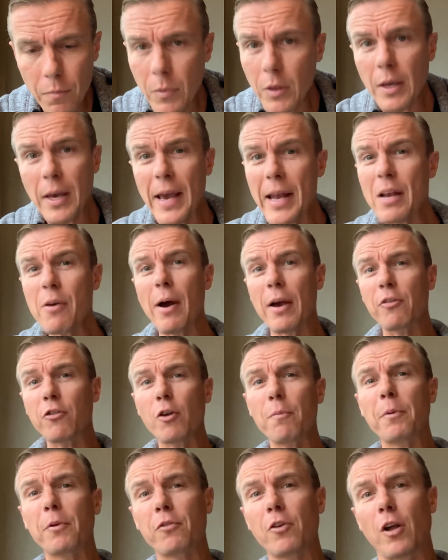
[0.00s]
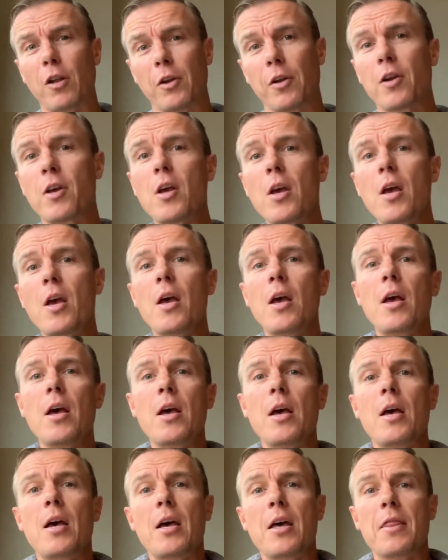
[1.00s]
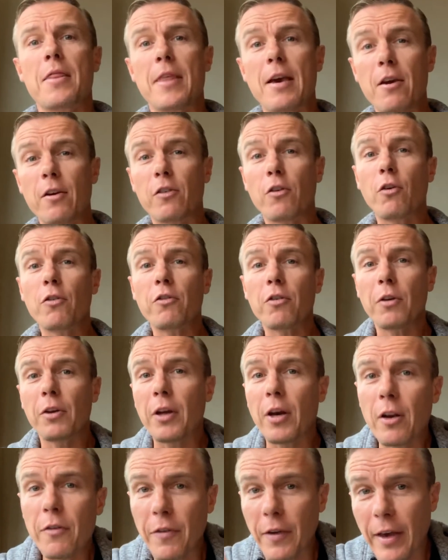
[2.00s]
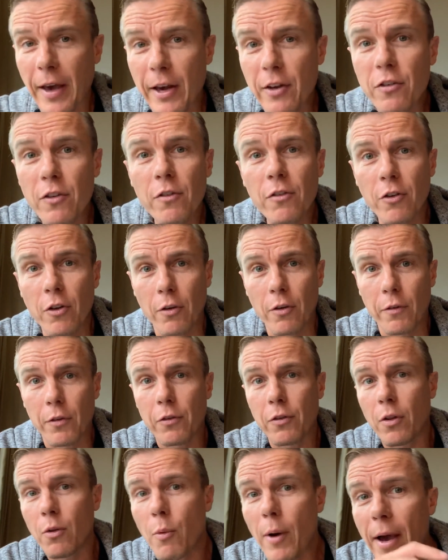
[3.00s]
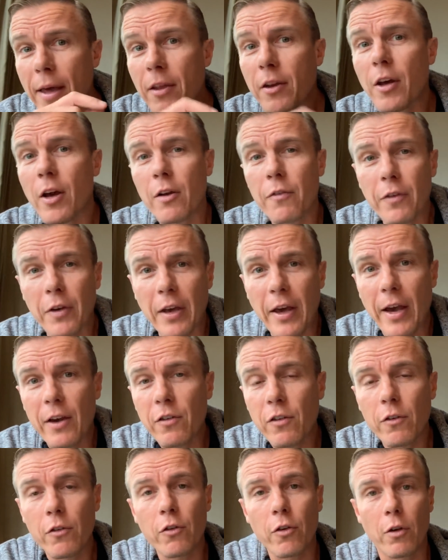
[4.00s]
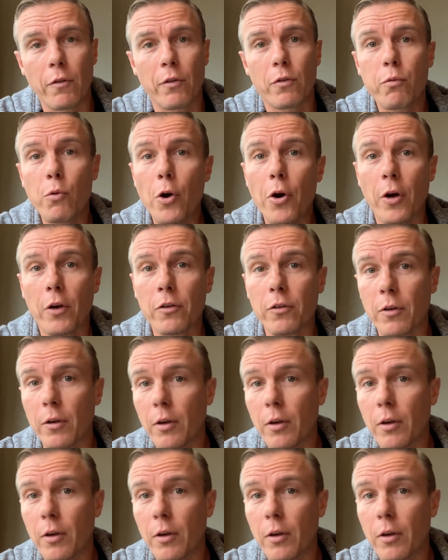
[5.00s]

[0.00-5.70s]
Anyway, super solid. There is also a notification service, and the way the notification service works